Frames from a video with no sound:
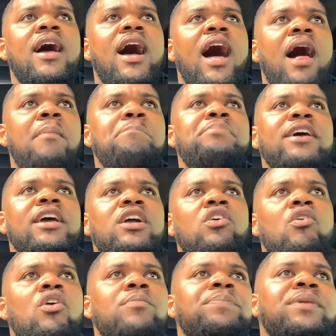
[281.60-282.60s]
I'm big
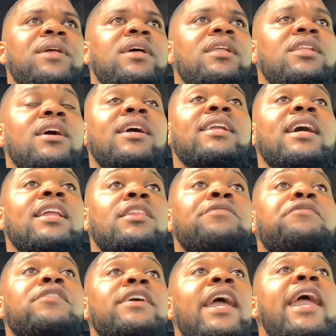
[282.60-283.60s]
on looking at the
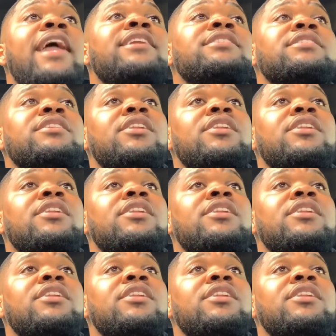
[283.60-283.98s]
free agents